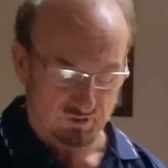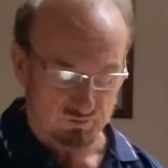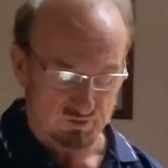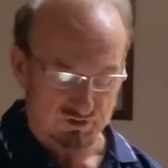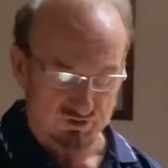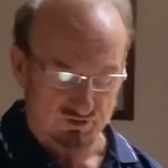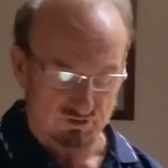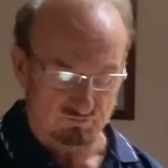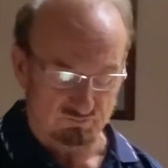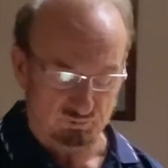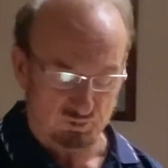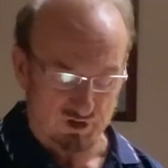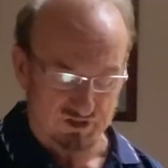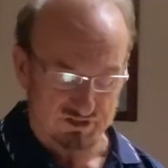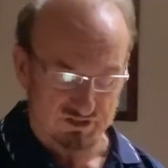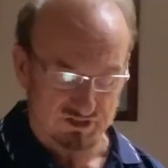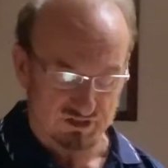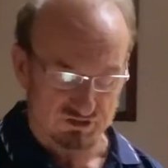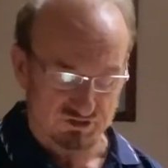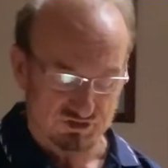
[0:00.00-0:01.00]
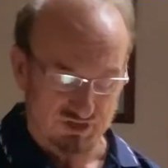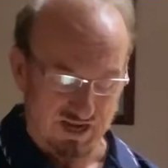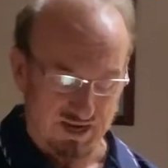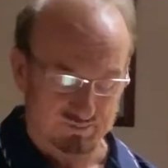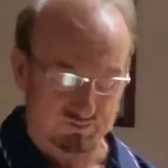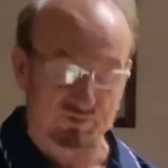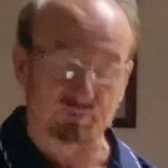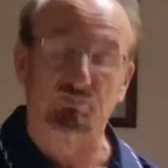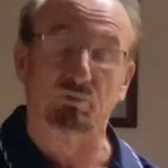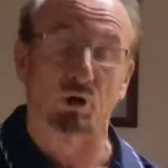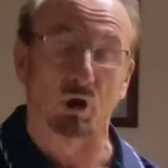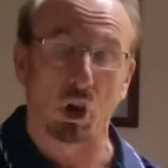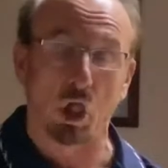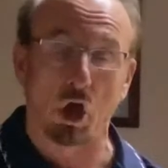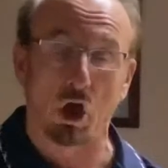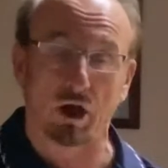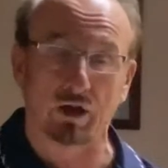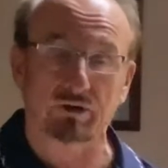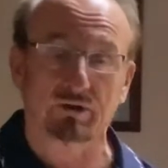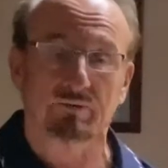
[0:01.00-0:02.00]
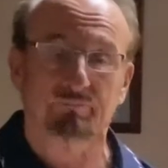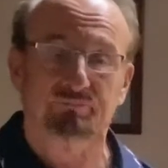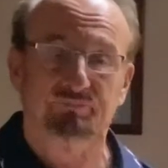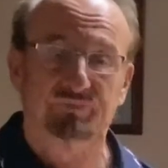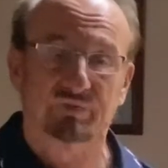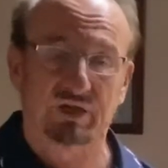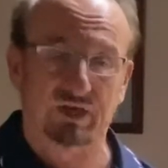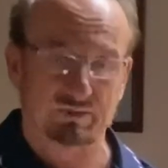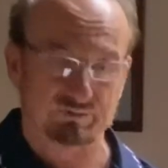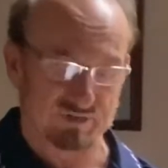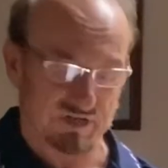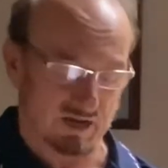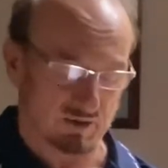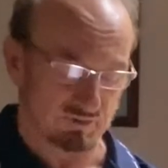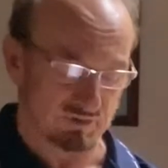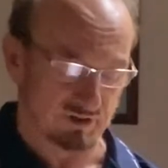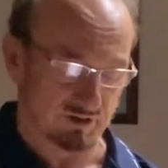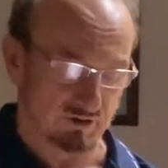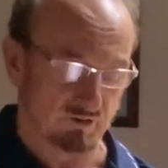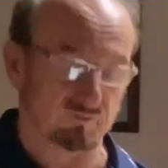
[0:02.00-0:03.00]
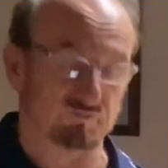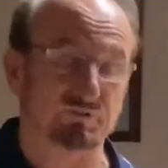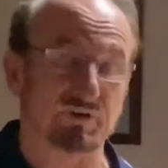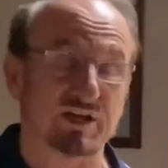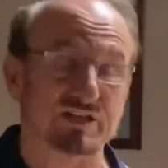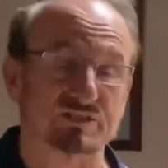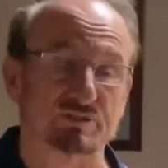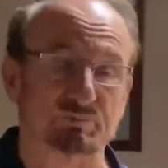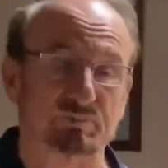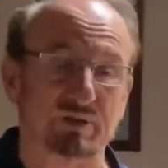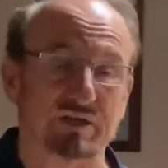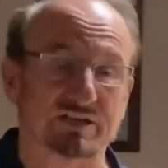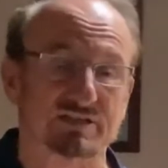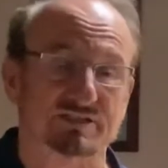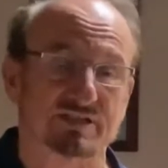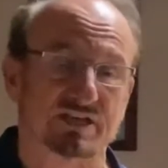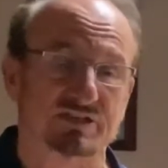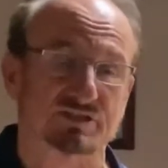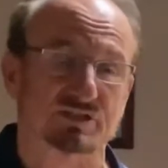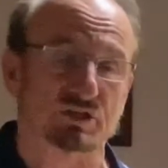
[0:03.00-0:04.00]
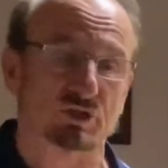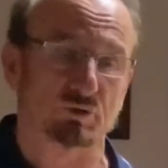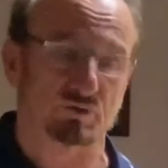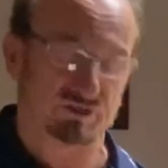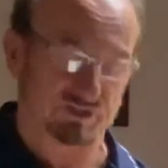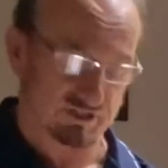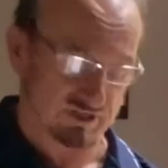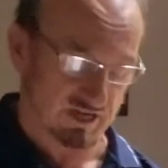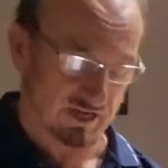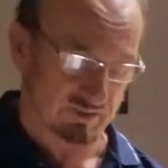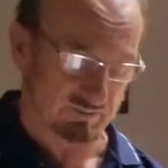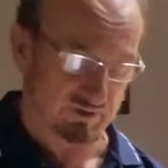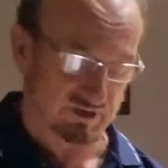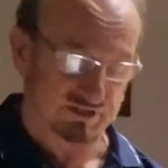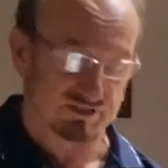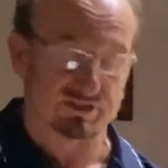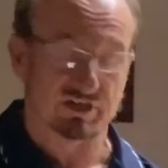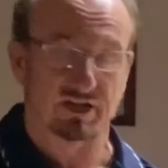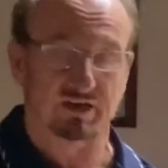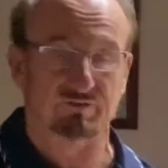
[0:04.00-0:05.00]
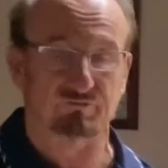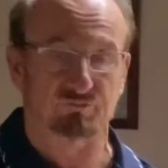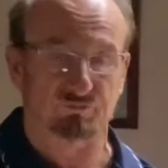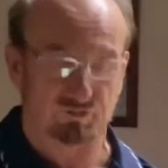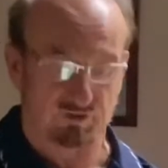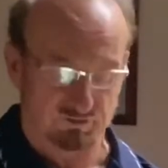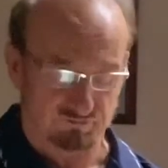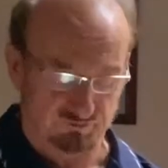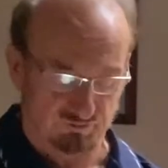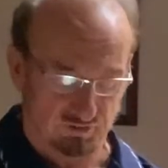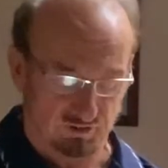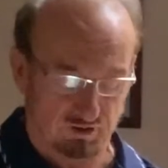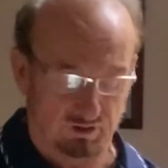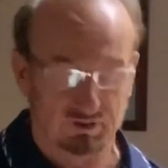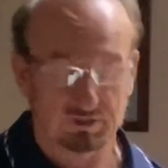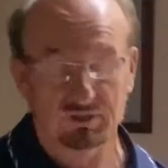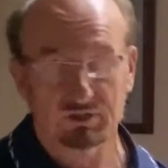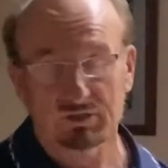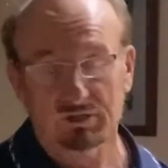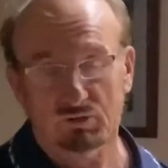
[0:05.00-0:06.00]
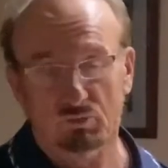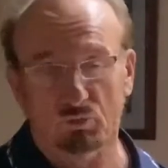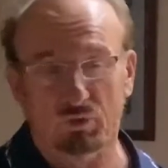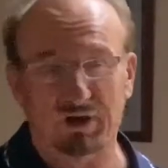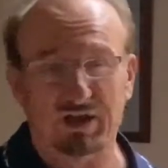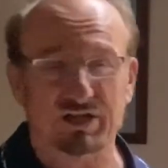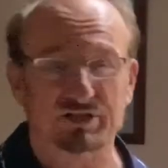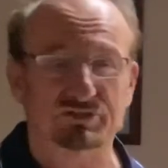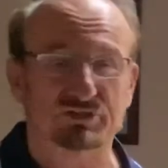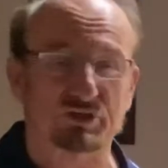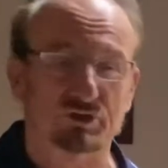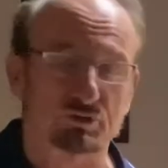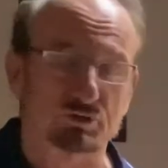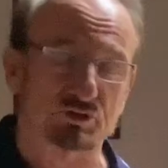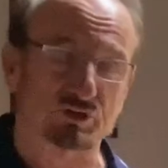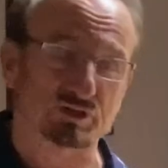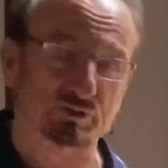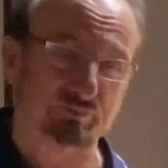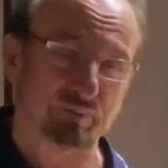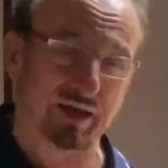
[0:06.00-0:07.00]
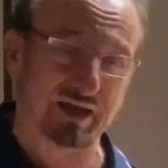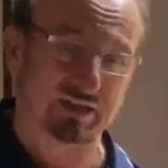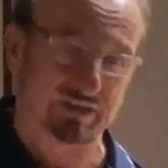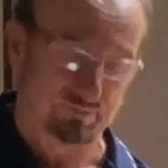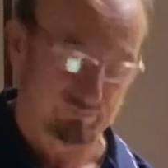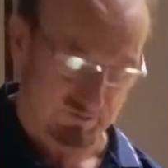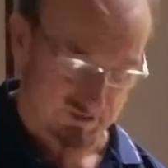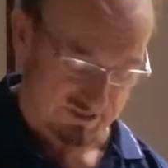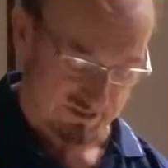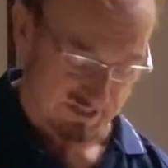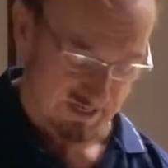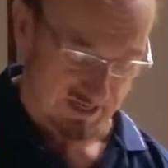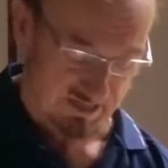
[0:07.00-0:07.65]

Reserve President James Bullard comes out with a little Fed speak, says the U.S. economy is not in free fall. What else did you expect him to say?